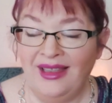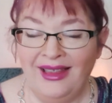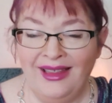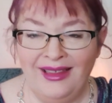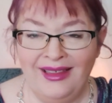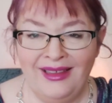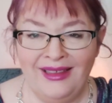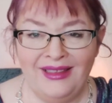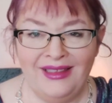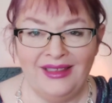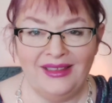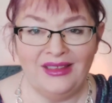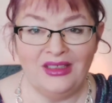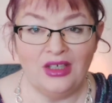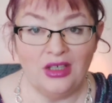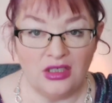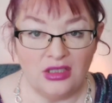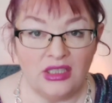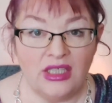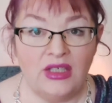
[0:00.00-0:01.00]
And
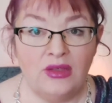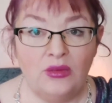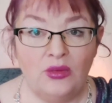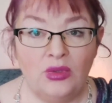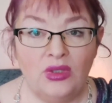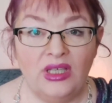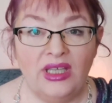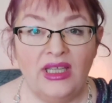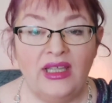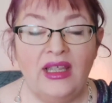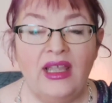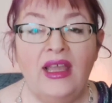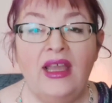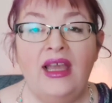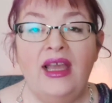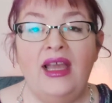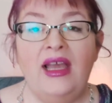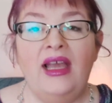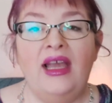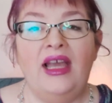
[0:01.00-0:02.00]
content warning,
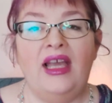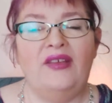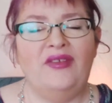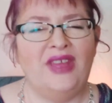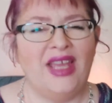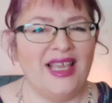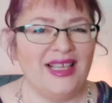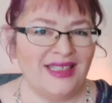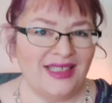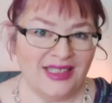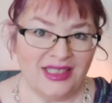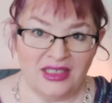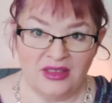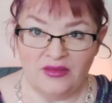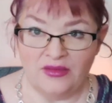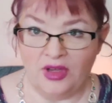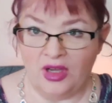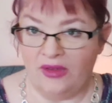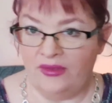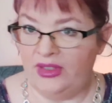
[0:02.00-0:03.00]
if cases
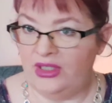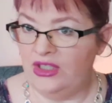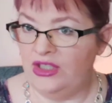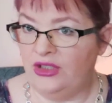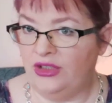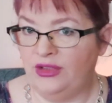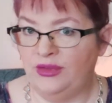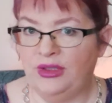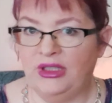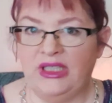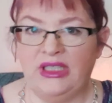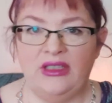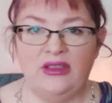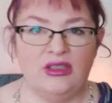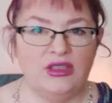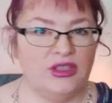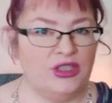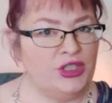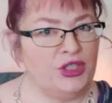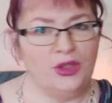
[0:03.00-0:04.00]
involving children
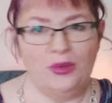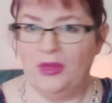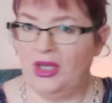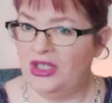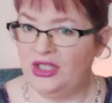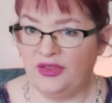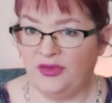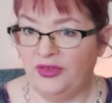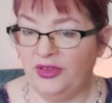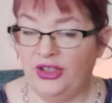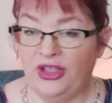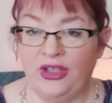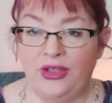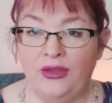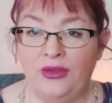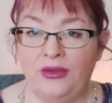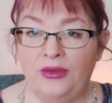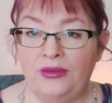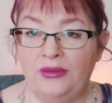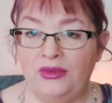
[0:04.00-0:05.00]
are too much for
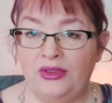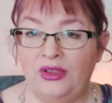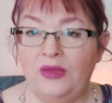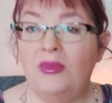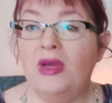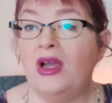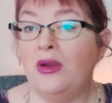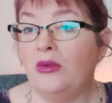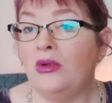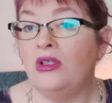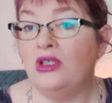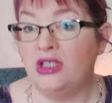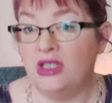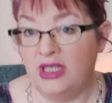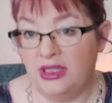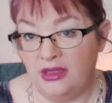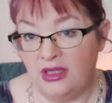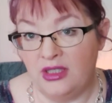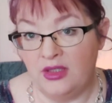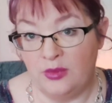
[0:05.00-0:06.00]
you, you might want to
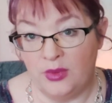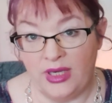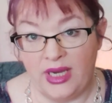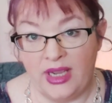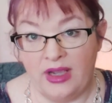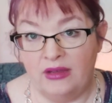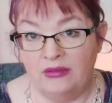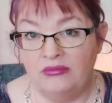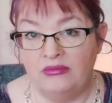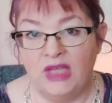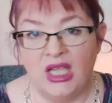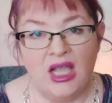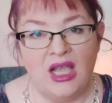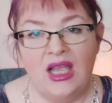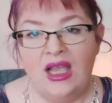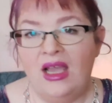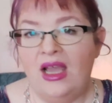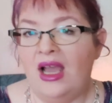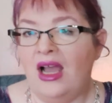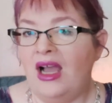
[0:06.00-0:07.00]
sit this one out.
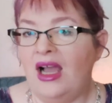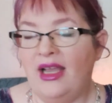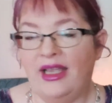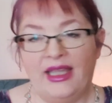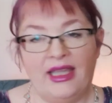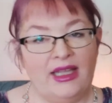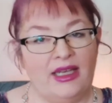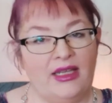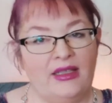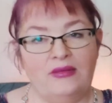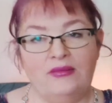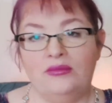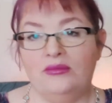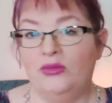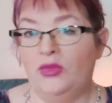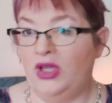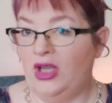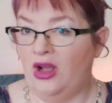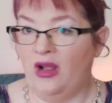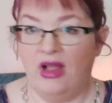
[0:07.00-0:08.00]
I get it,
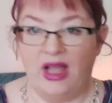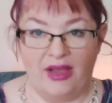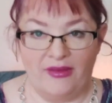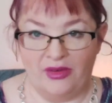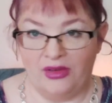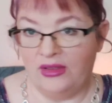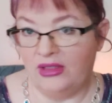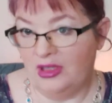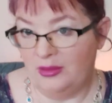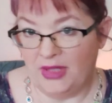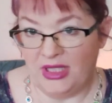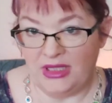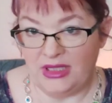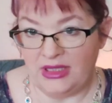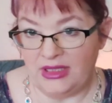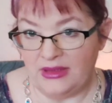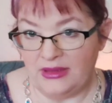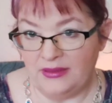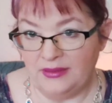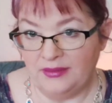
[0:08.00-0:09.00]
we all have our
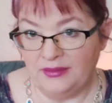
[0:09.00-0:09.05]
limits.